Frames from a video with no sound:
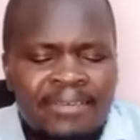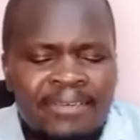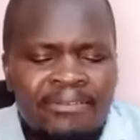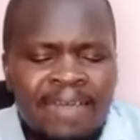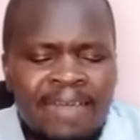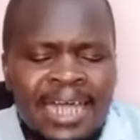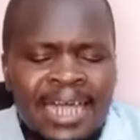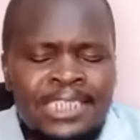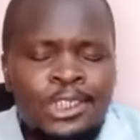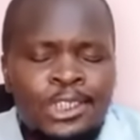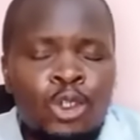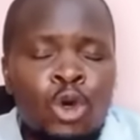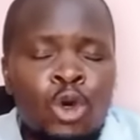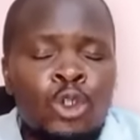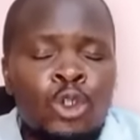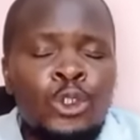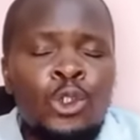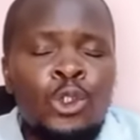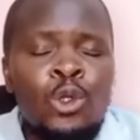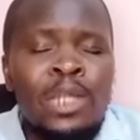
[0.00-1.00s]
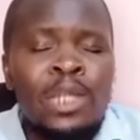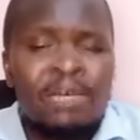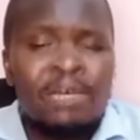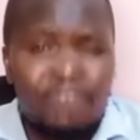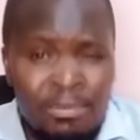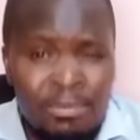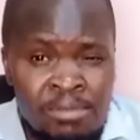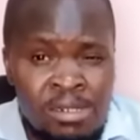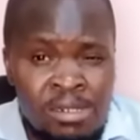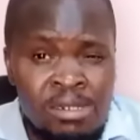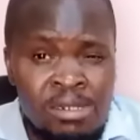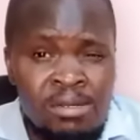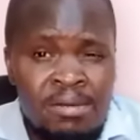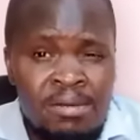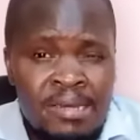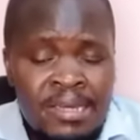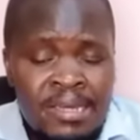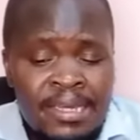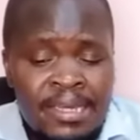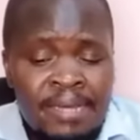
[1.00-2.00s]
that's also laughable
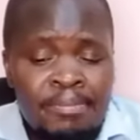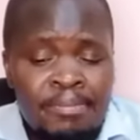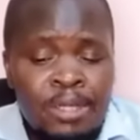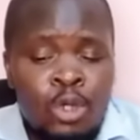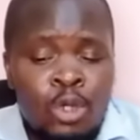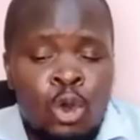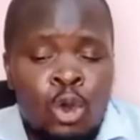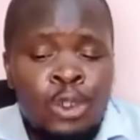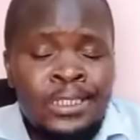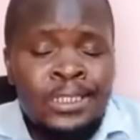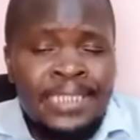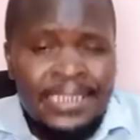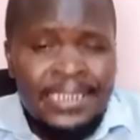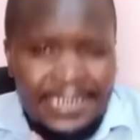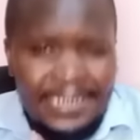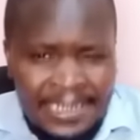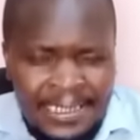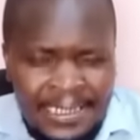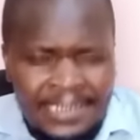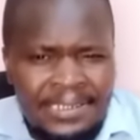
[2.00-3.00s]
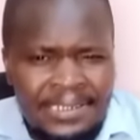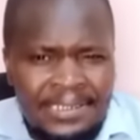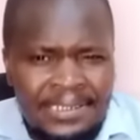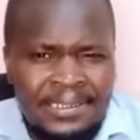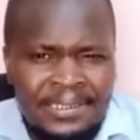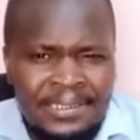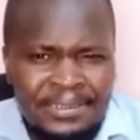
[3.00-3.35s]
because the Senate,